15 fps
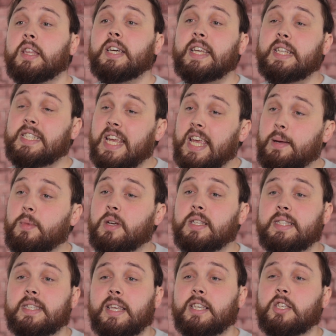The team
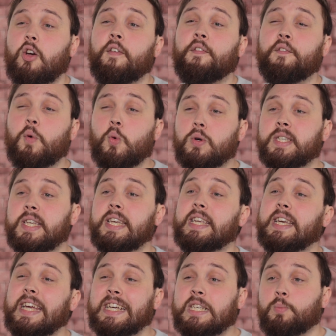consists of
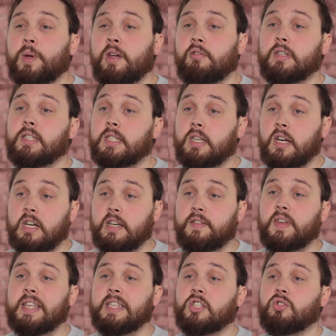14 experienced
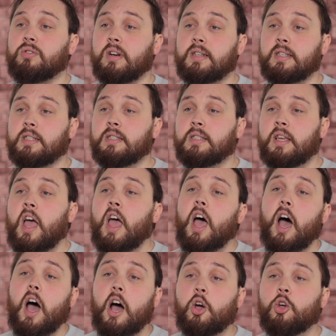dive instructors
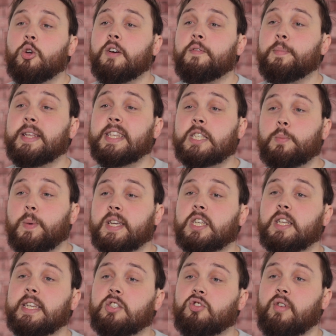uh, who have been
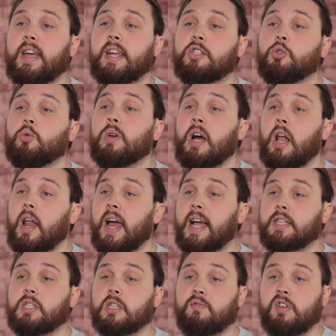specially trained to
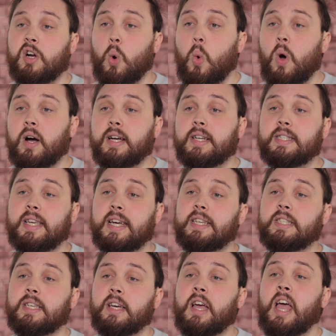collect the required
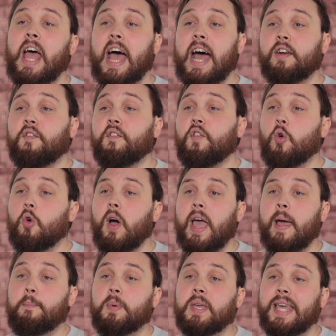data at four
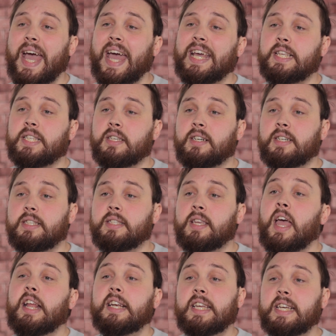MPA
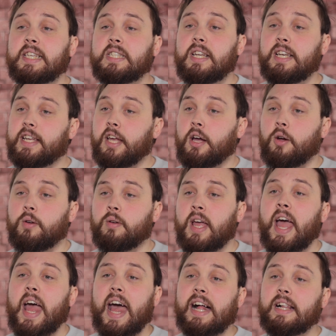sites, Testa Leone,
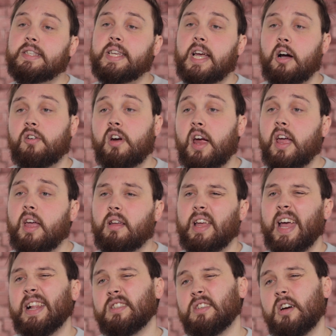Altare,
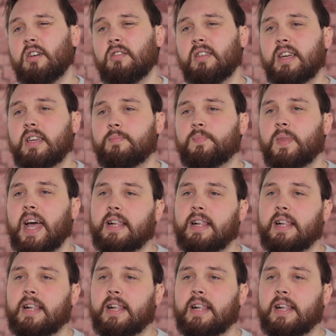Altare,